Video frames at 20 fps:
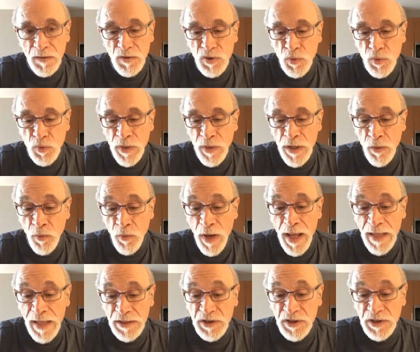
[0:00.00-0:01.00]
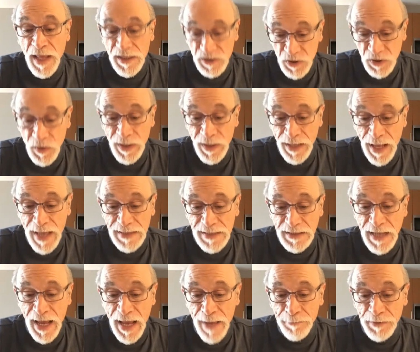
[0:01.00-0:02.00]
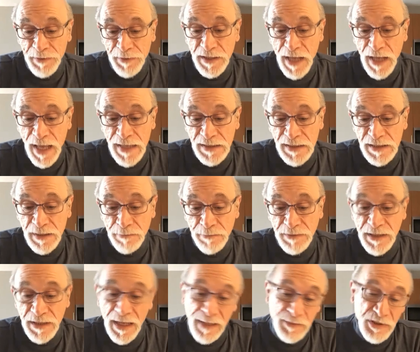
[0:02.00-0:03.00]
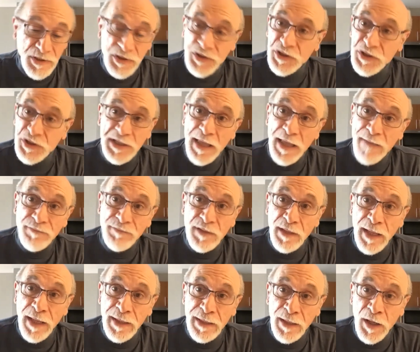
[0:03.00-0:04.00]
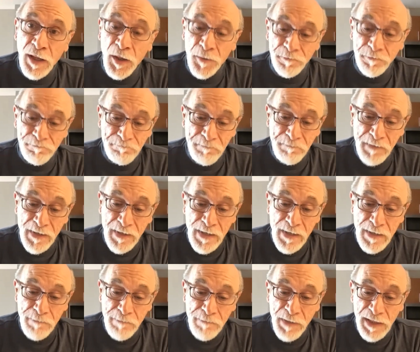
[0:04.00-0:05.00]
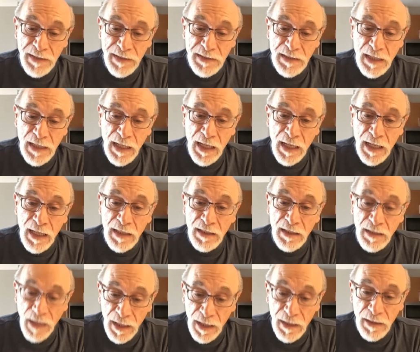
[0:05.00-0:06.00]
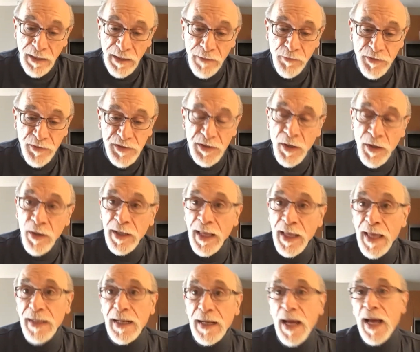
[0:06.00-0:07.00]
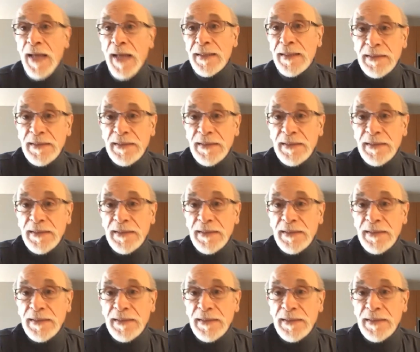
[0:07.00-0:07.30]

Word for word: to rearrange that. So it has happened, and sometimes you just have to let it go. But uh, luckily with Stargate, I